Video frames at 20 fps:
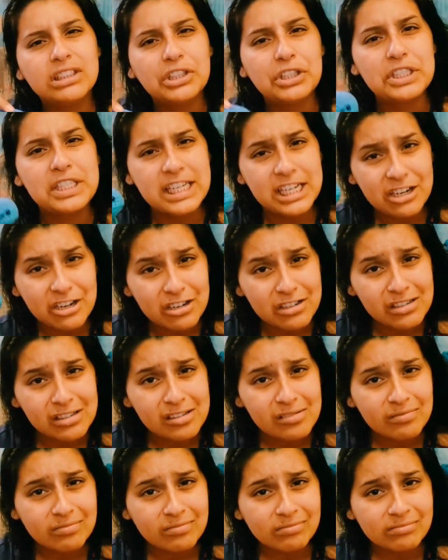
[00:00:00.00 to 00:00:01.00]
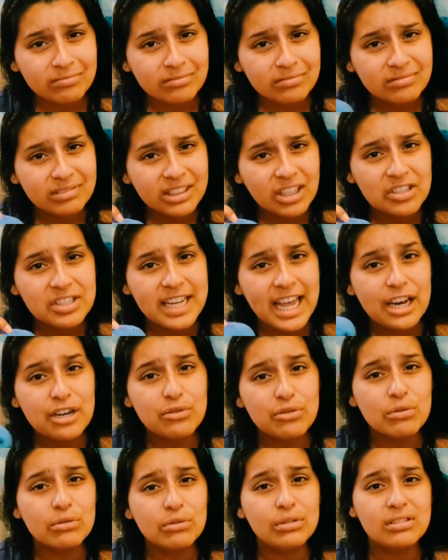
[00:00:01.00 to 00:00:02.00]
They're stingers? They're
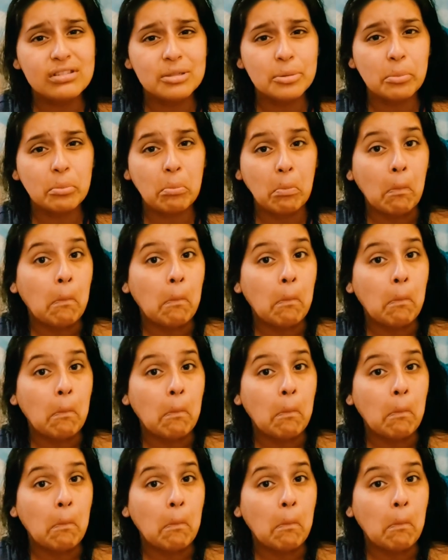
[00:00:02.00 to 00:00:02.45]
tendrils?